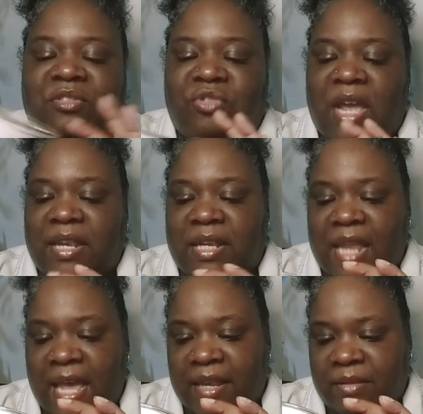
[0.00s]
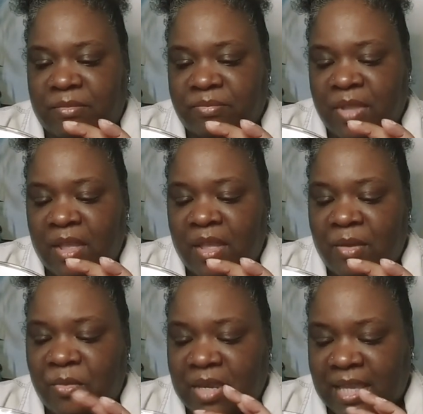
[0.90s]
trying to light it
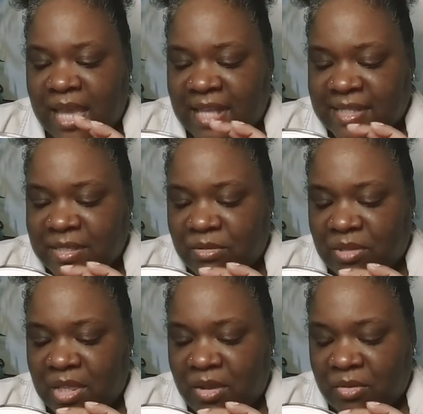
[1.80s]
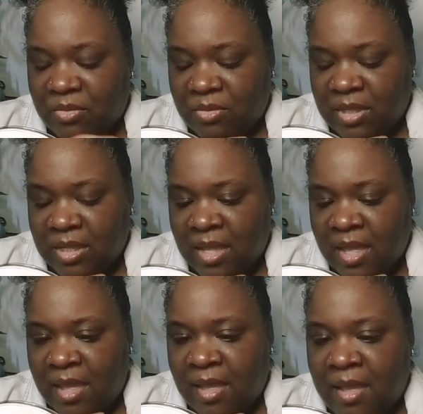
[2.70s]
when it got so low.
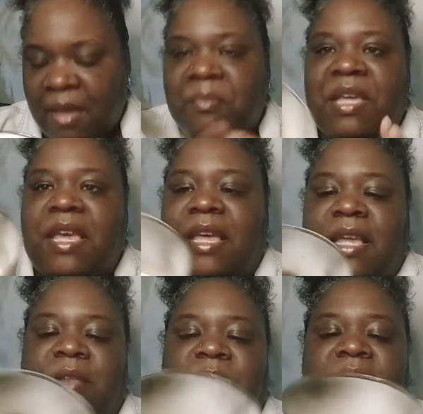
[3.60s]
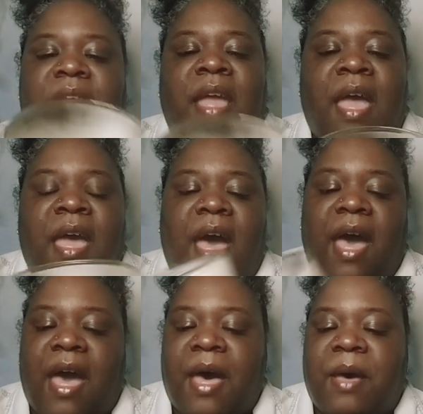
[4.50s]
But, yeah, anyway,
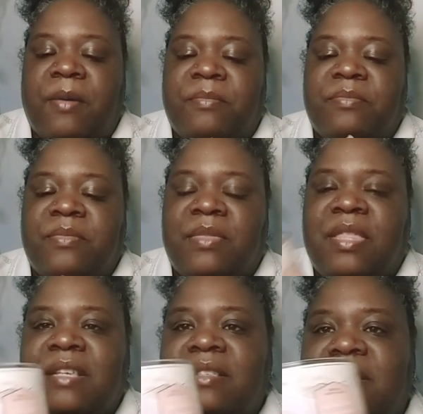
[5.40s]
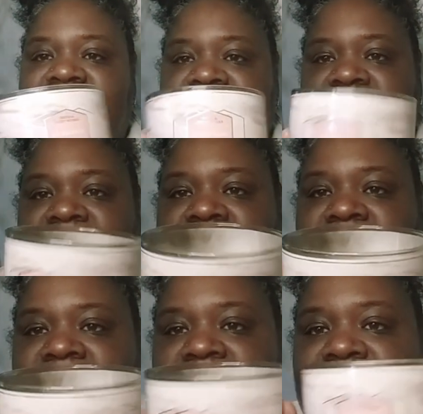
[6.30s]
this did...
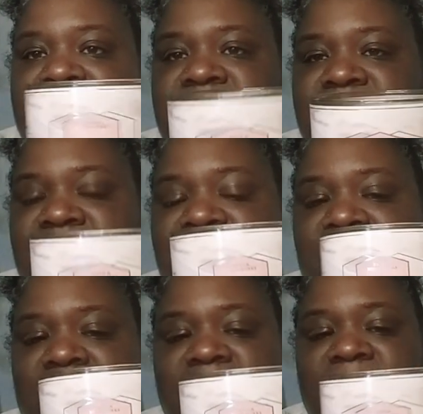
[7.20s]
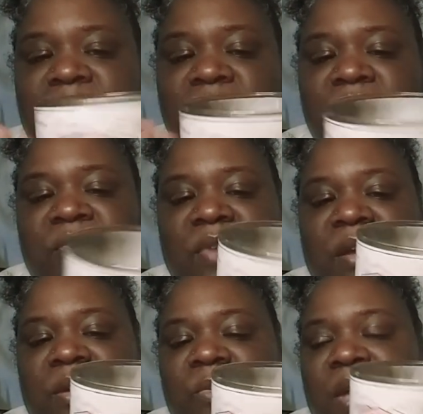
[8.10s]
pulled
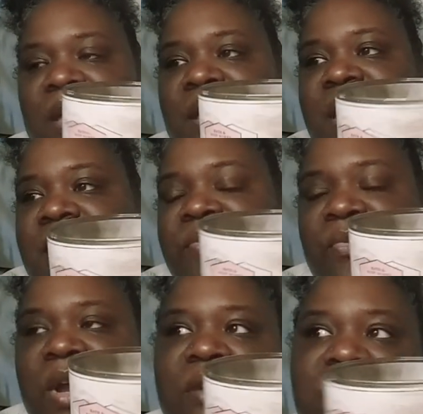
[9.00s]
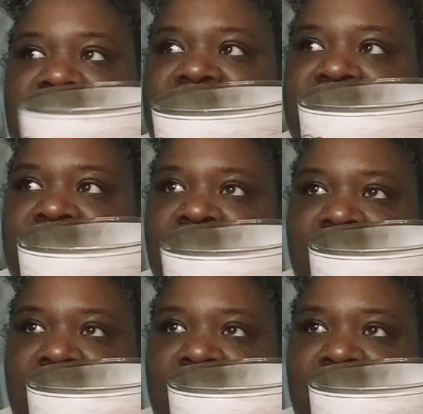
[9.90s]
very well. It fragranced